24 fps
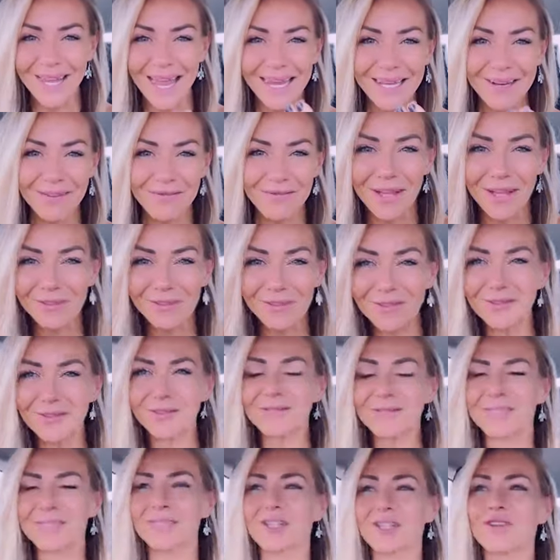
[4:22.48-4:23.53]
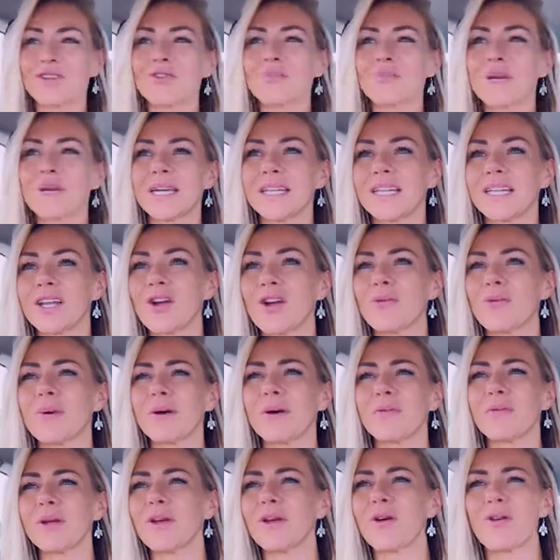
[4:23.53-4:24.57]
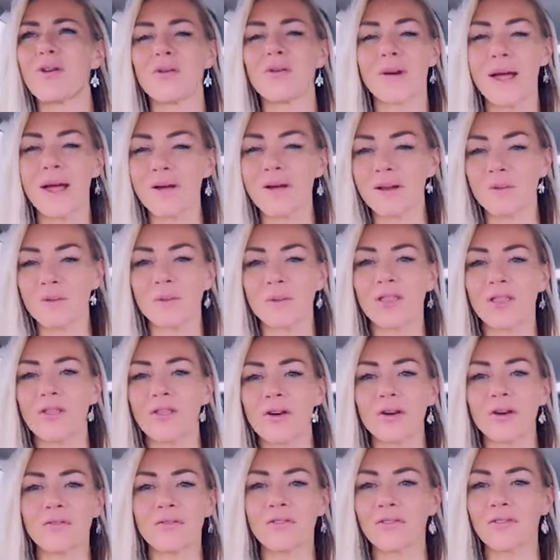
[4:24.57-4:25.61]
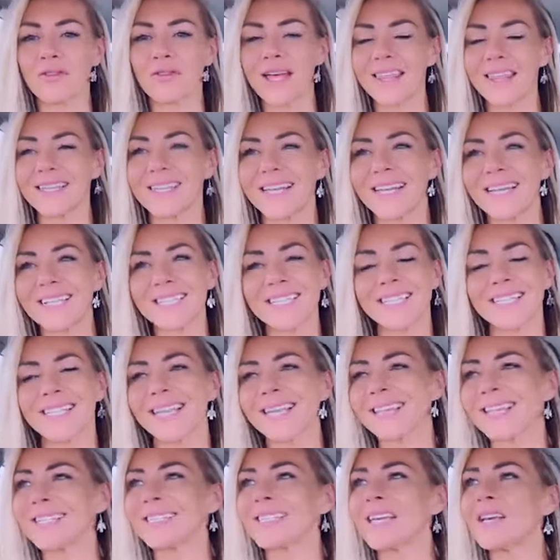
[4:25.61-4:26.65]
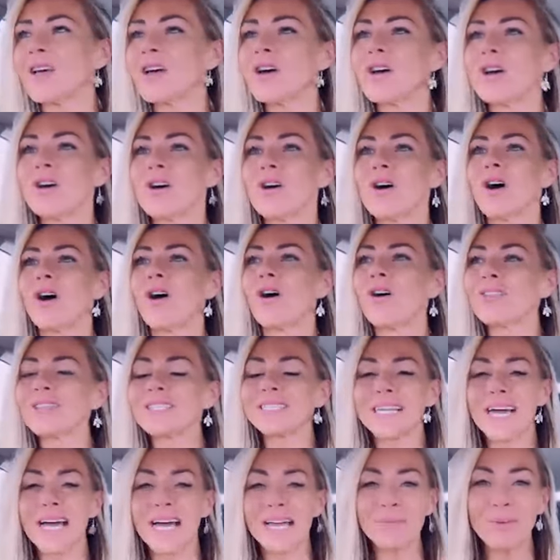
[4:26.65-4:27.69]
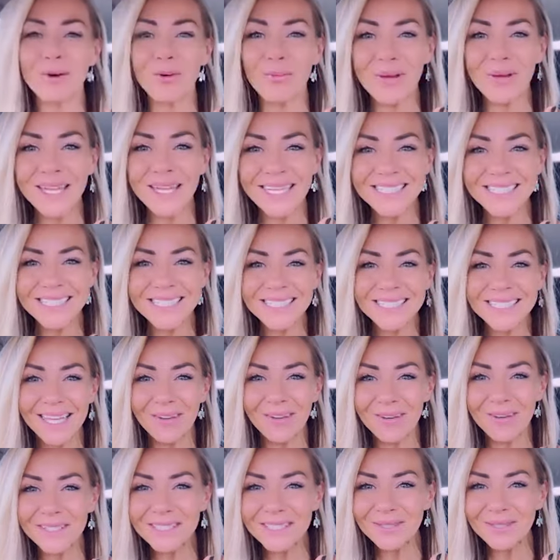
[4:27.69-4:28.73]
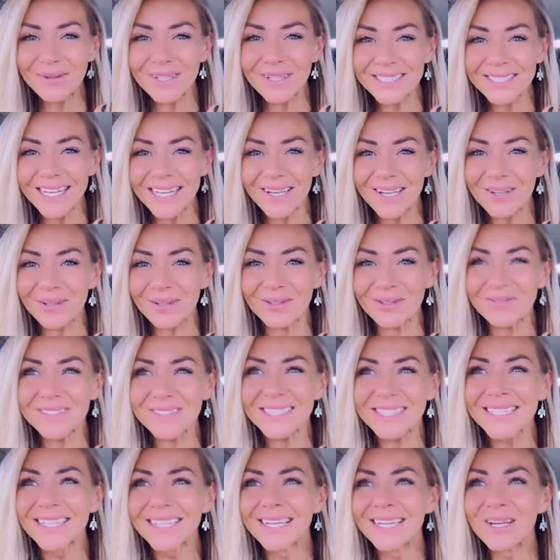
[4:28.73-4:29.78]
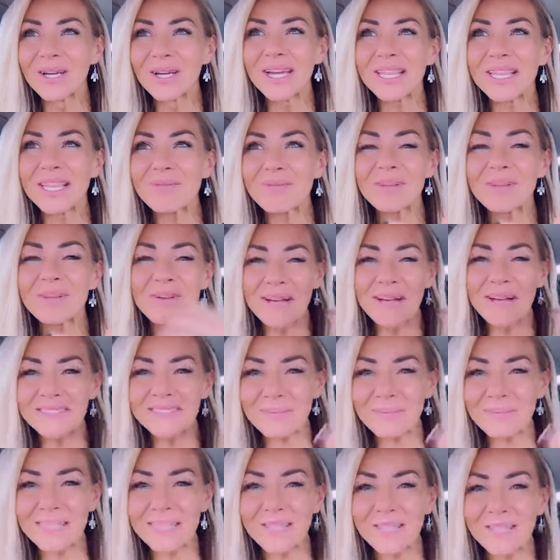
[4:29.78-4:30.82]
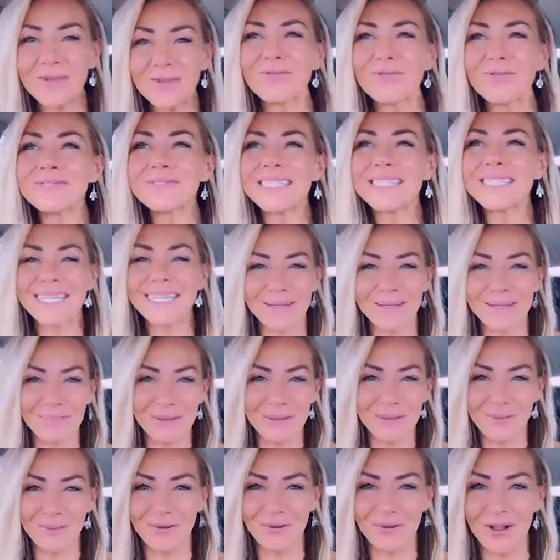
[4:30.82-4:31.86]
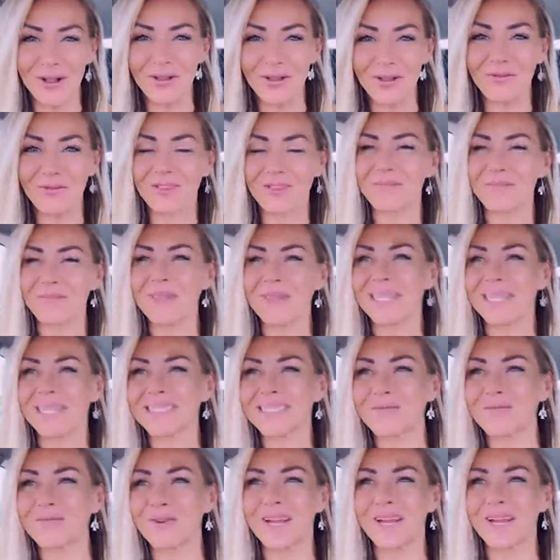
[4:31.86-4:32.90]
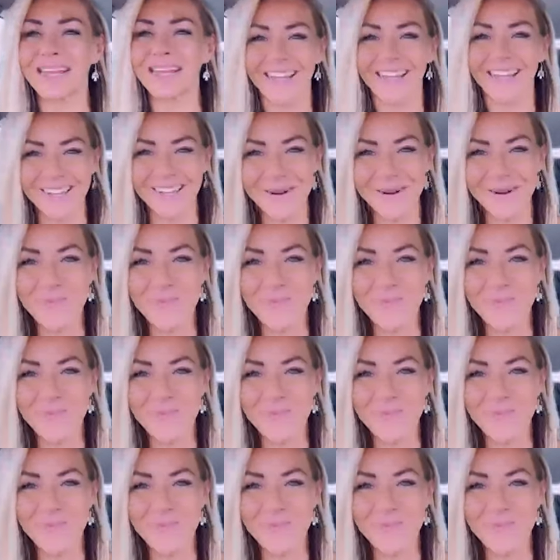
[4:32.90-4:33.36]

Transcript: I can value you as a human, you know, but we go around and we look for validation like this all the time, but we can just give it to ourselves. And then we don't have to be using people all over the place for it.